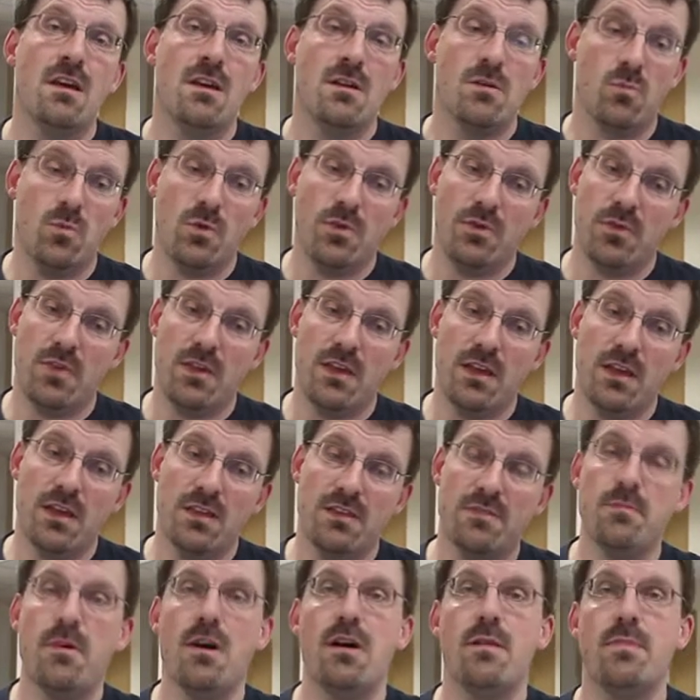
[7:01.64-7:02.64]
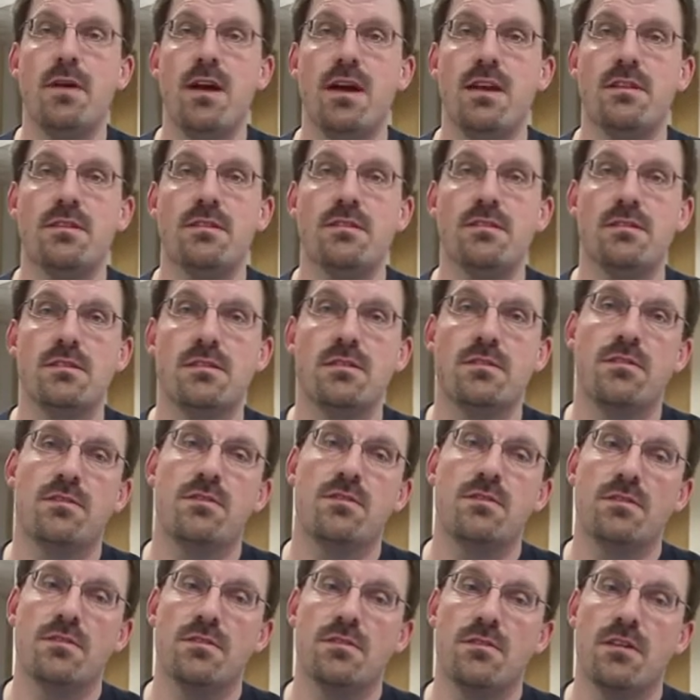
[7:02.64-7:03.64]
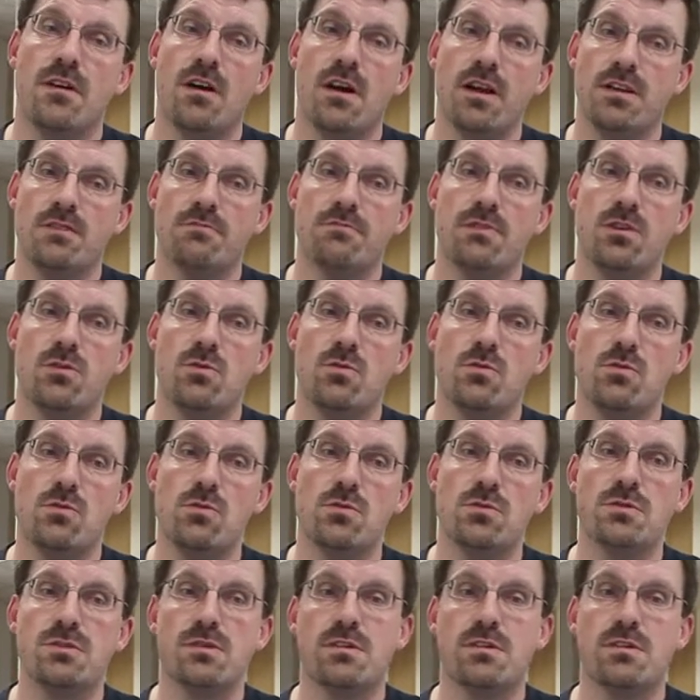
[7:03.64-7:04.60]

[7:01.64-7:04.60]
With the smart pen, I can record